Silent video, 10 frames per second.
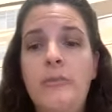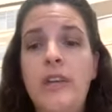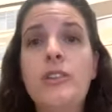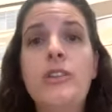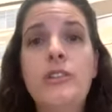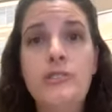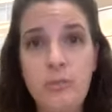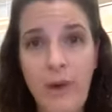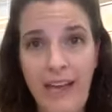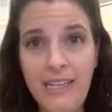lose
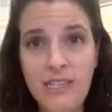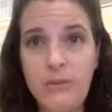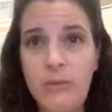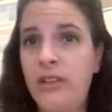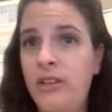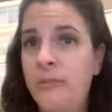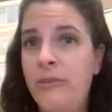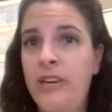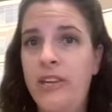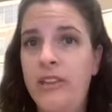weight, whether it
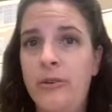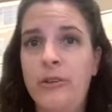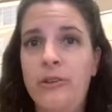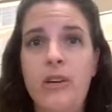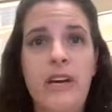be through